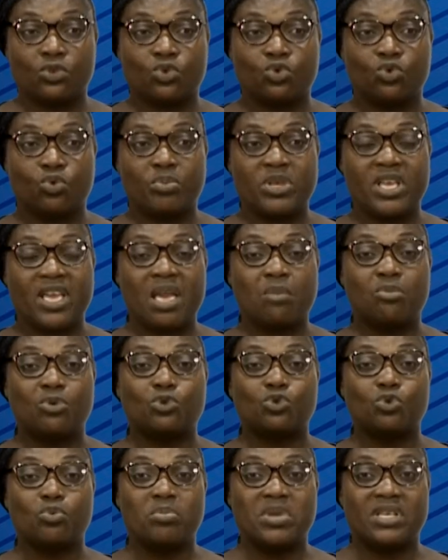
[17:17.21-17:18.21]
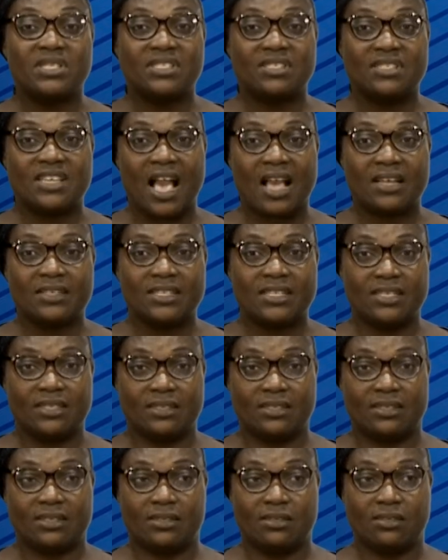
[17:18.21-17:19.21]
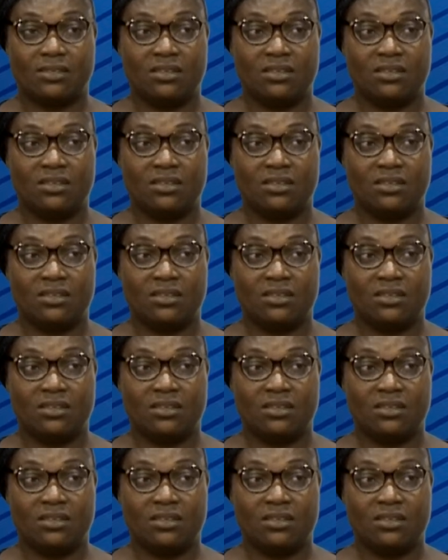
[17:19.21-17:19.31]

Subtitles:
to be able to meet their needs.